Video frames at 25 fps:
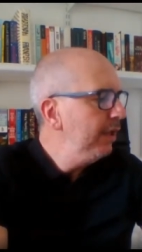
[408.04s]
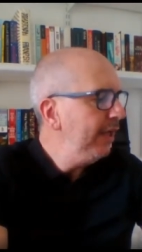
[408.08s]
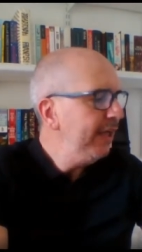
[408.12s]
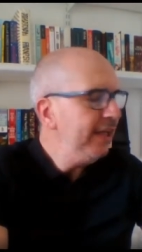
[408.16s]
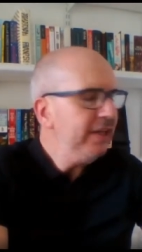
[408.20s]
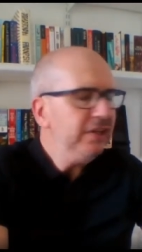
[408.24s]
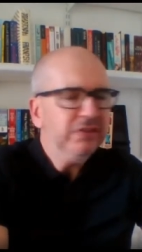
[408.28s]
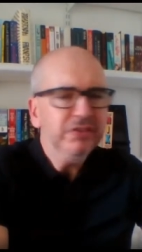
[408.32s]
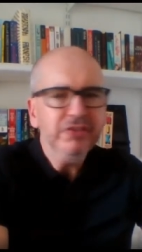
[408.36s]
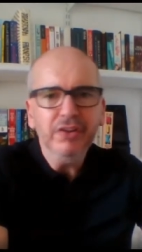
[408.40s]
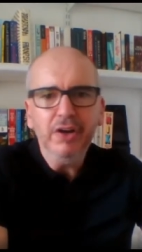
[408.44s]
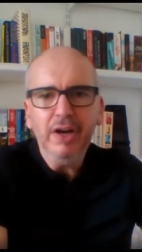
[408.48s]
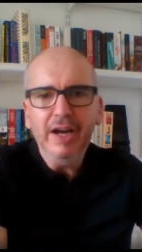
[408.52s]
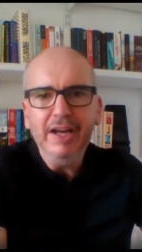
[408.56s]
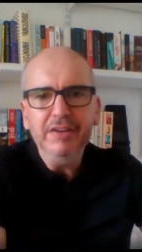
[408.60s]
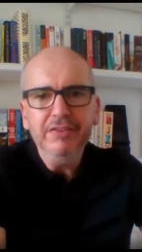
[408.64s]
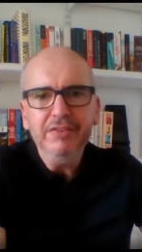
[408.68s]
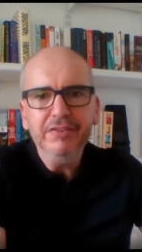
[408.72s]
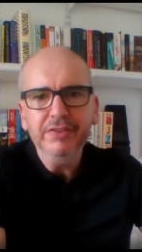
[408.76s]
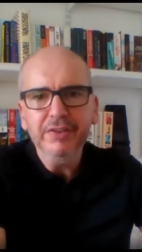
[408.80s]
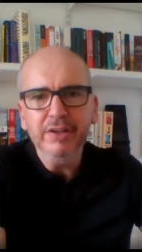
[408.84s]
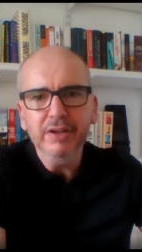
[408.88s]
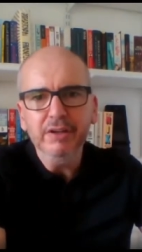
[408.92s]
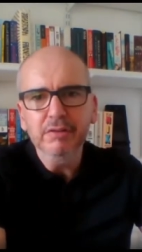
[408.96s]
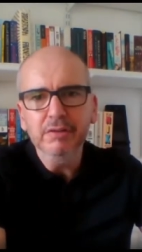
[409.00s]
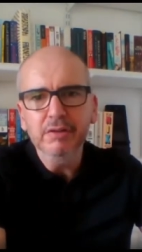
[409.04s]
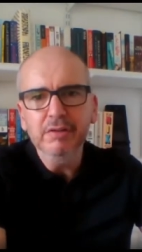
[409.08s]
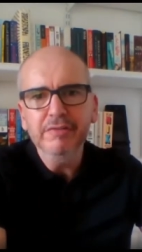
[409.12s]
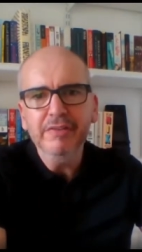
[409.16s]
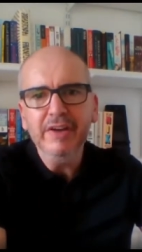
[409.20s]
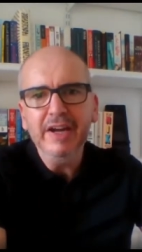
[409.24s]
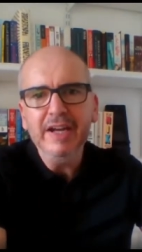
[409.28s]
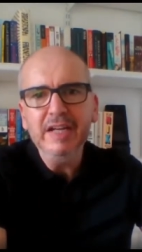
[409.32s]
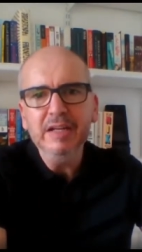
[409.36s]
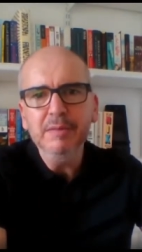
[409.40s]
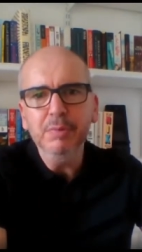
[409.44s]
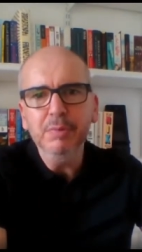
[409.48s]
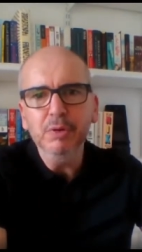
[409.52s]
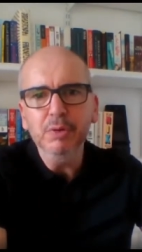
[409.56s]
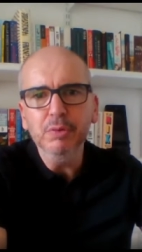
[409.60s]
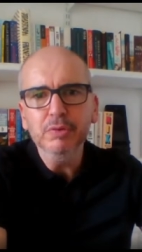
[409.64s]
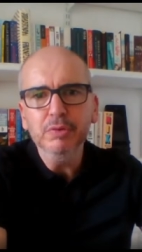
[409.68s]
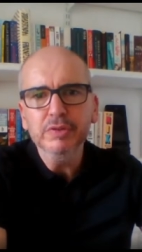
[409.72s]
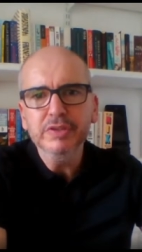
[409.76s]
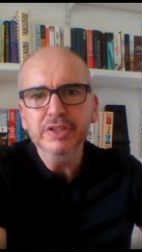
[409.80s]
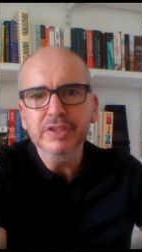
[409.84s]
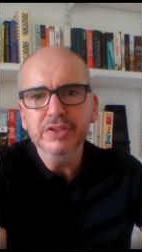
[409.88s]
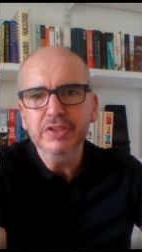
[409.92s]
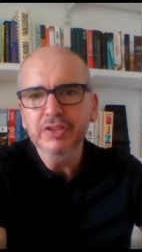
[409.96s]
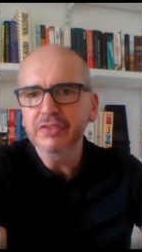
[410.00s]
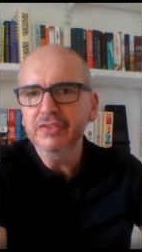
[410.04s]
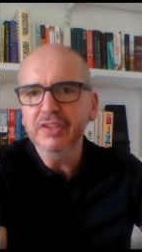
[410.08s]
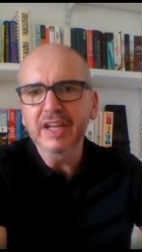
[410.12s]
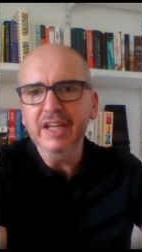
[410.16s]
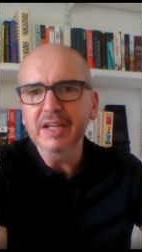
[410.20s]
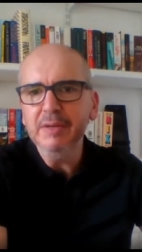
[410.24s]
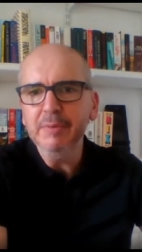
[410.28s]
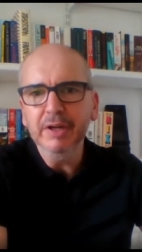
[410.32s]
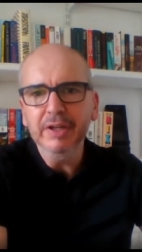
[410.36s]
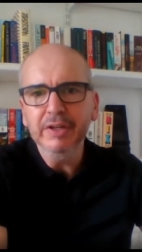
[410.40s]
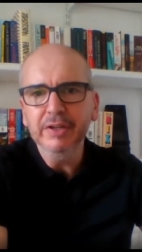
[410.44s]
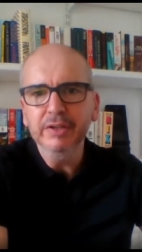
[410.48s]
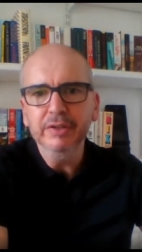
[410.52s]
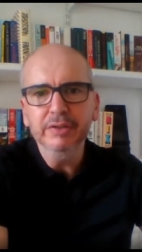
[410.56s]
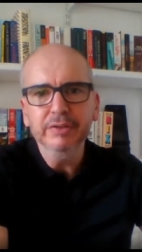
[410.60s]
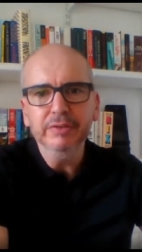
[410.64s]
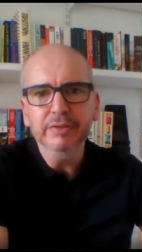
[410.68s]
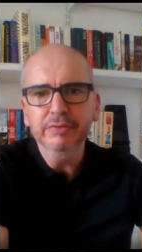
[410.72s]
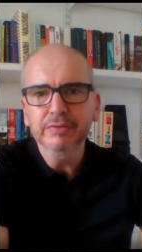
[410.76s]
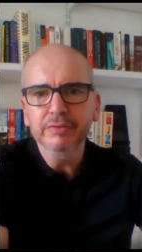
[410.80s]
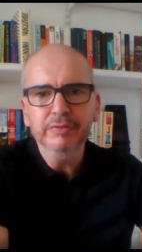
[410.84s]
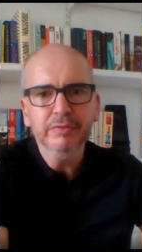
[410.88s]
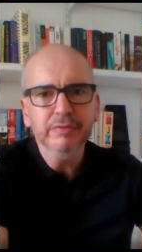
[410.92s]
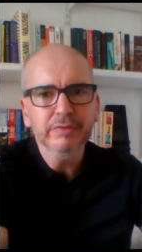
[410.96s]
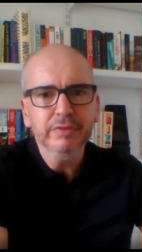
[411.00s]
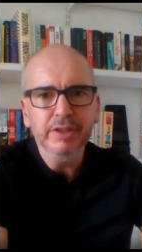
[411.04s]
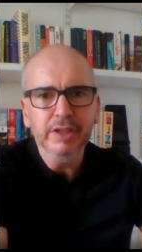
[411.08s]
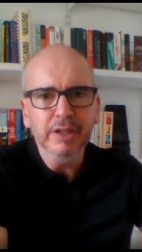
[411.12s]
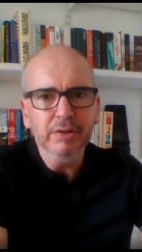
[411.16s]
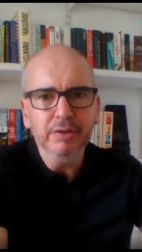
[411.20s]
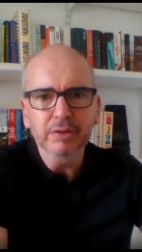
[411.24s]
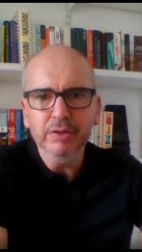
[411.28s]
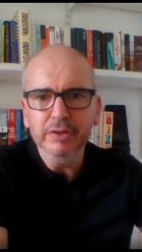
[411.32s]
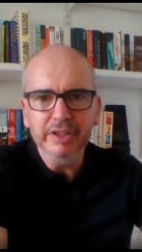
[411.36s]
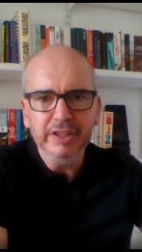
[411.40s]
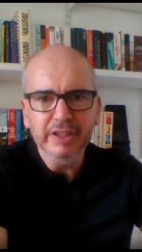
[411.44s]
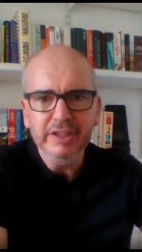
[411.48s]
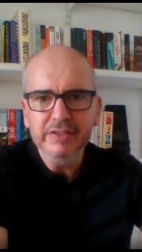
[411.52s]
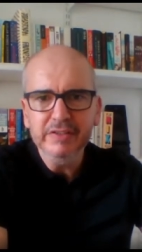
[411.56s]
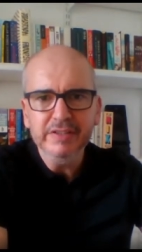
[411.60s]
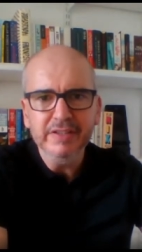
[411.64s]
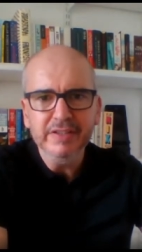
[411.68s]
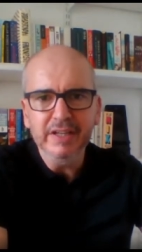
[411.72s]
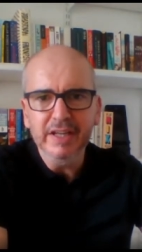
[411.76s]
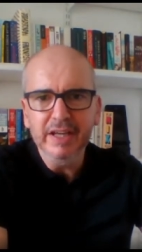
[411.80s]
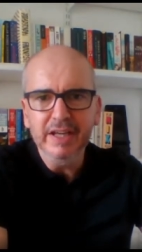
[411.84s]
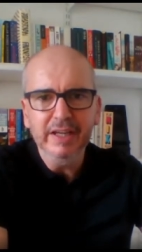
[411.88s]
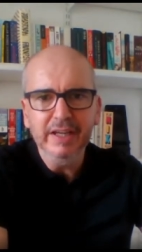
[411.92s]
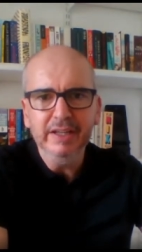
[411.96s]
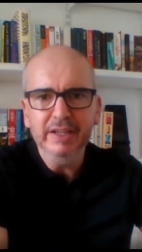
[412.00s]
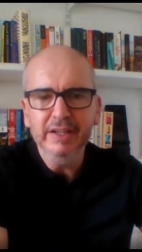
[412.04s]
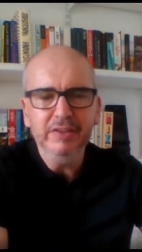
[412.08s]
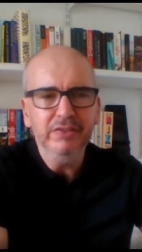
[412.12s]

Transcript: insights that are available to just anyone who's you know got the internet.